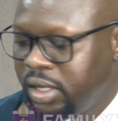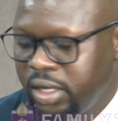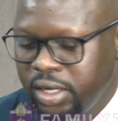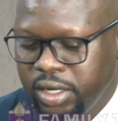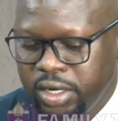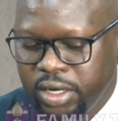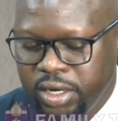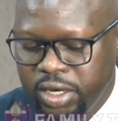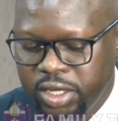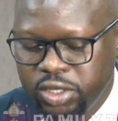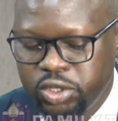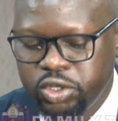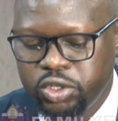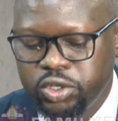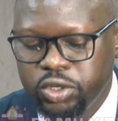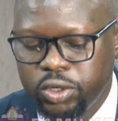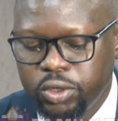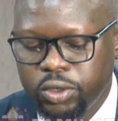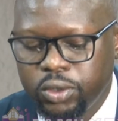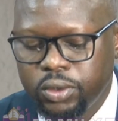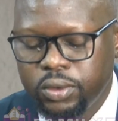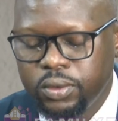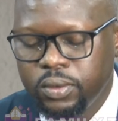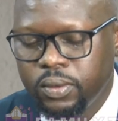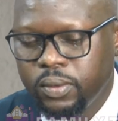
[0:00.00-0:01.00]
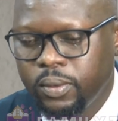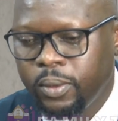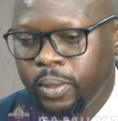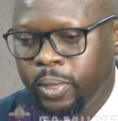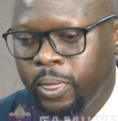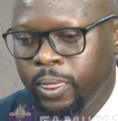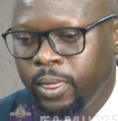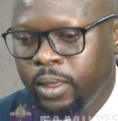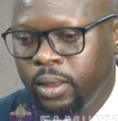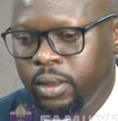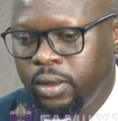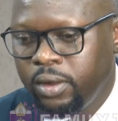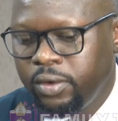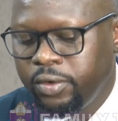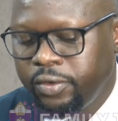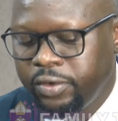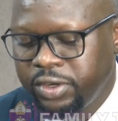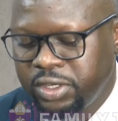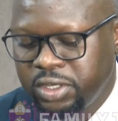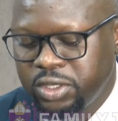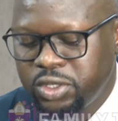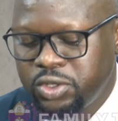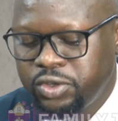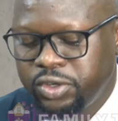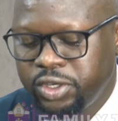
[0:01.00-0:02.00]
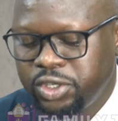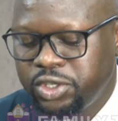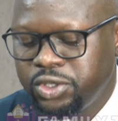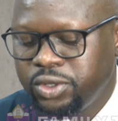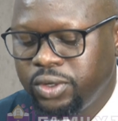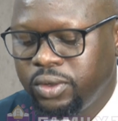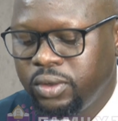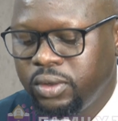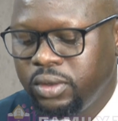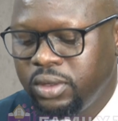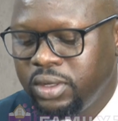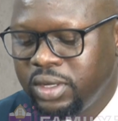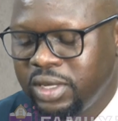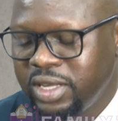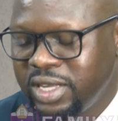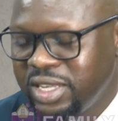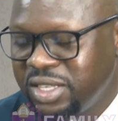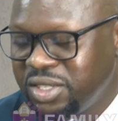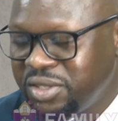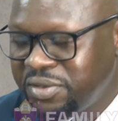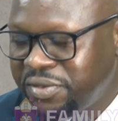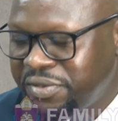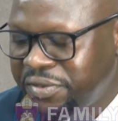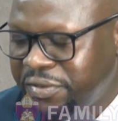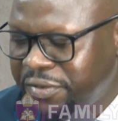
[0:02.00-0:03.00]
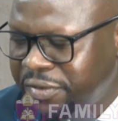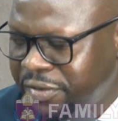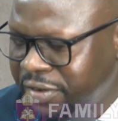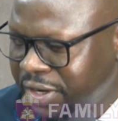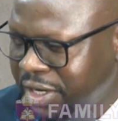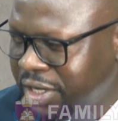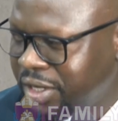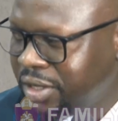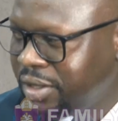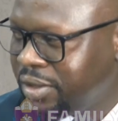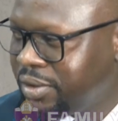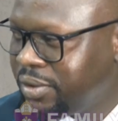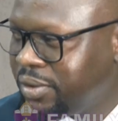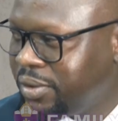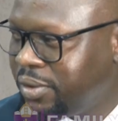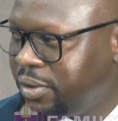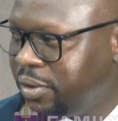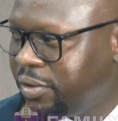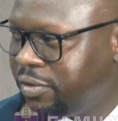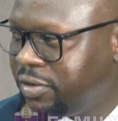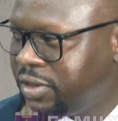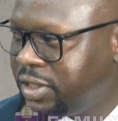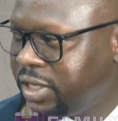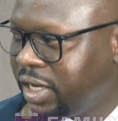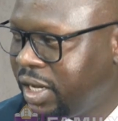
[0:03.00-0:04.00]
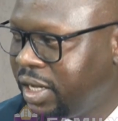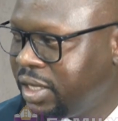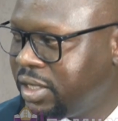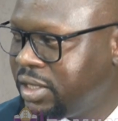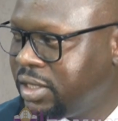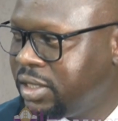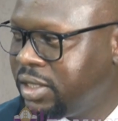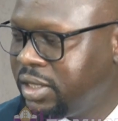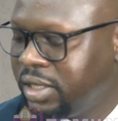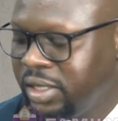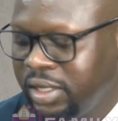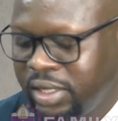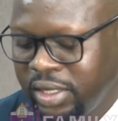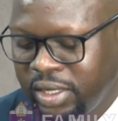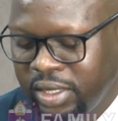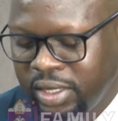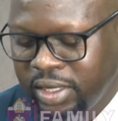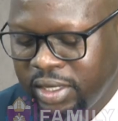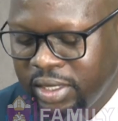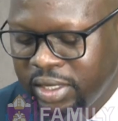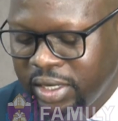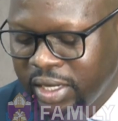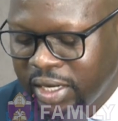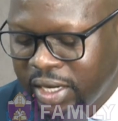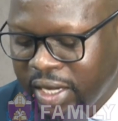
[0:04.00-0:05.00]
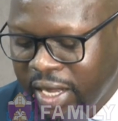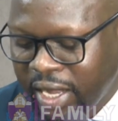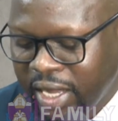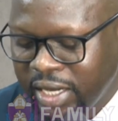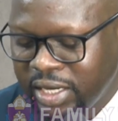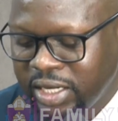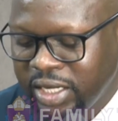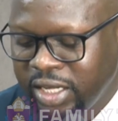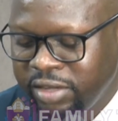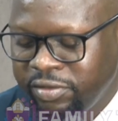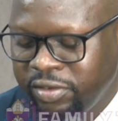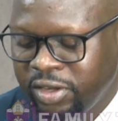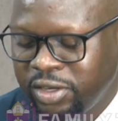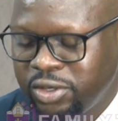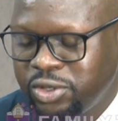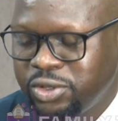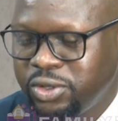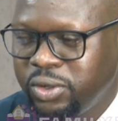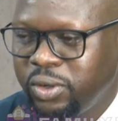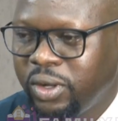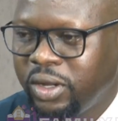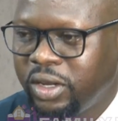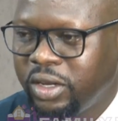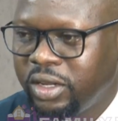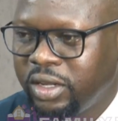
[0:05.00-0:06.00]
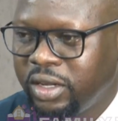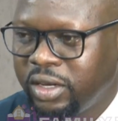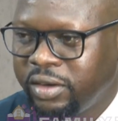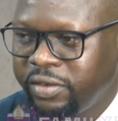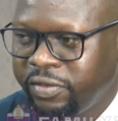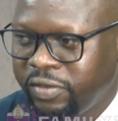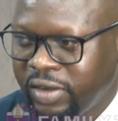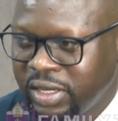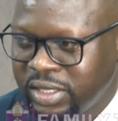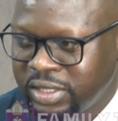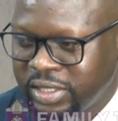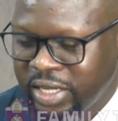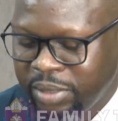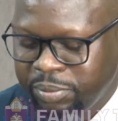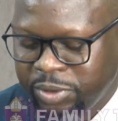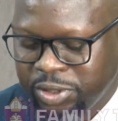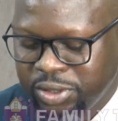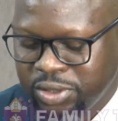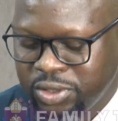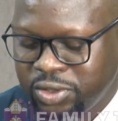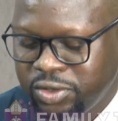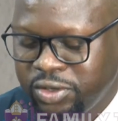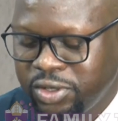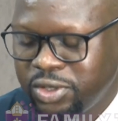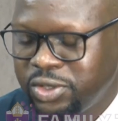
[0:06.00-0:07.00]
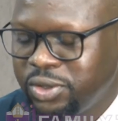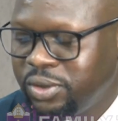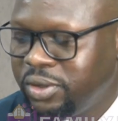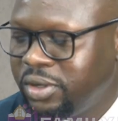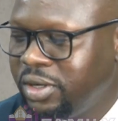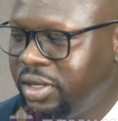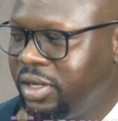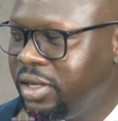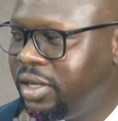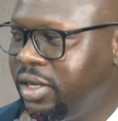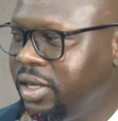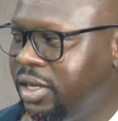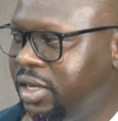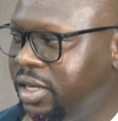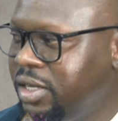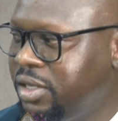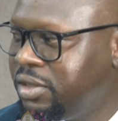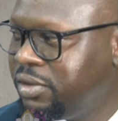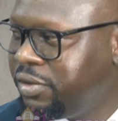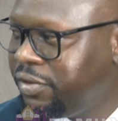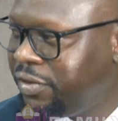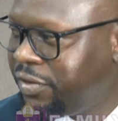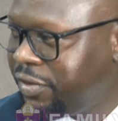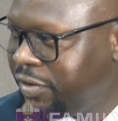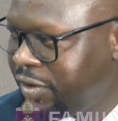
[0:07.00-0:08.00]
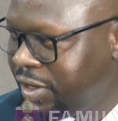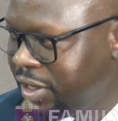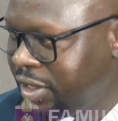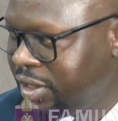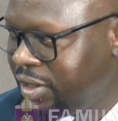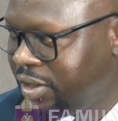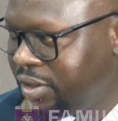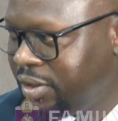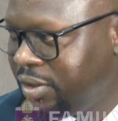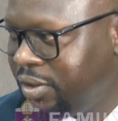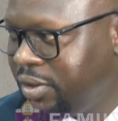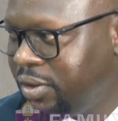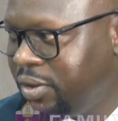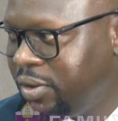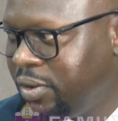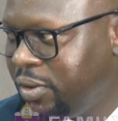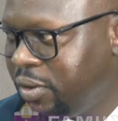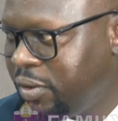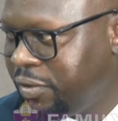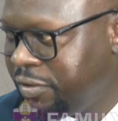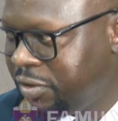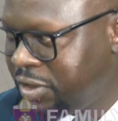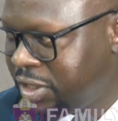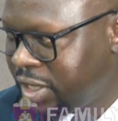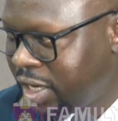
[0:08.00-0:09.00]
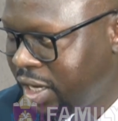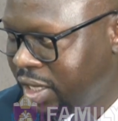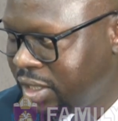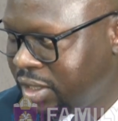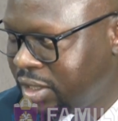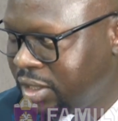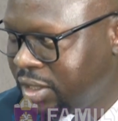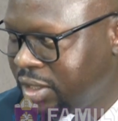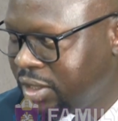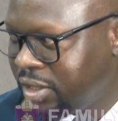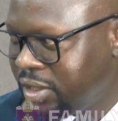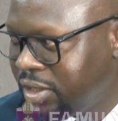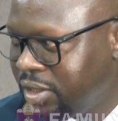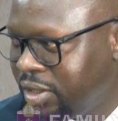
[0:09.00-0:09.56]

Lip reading: Initial registration is free of charge. The card given to you at first time registration is free of charge.